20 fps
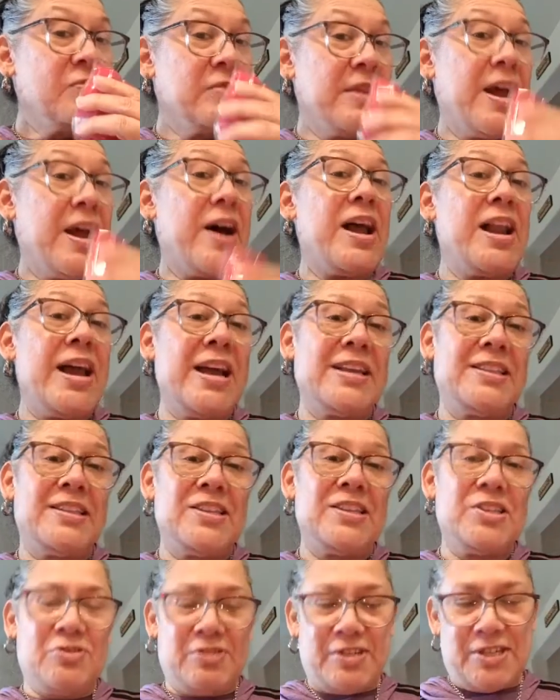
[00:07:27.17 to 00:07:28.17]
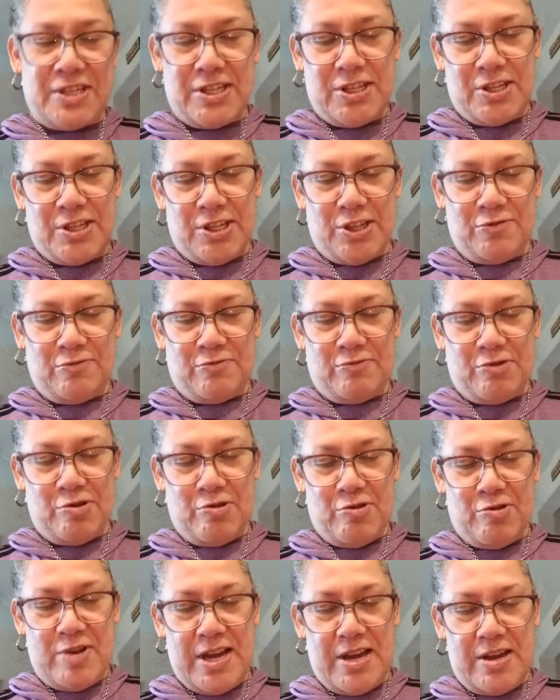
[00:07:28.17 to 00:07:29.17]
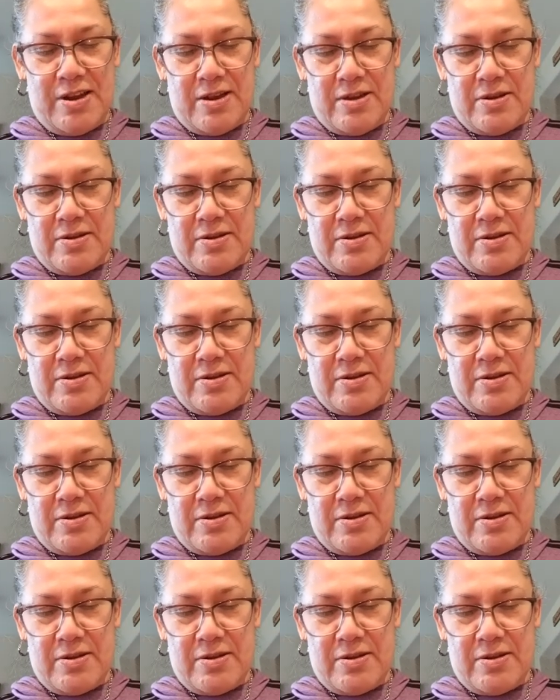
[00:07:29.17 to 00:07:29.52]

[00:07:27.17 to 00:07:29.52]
Now, I like this one because it's fruity.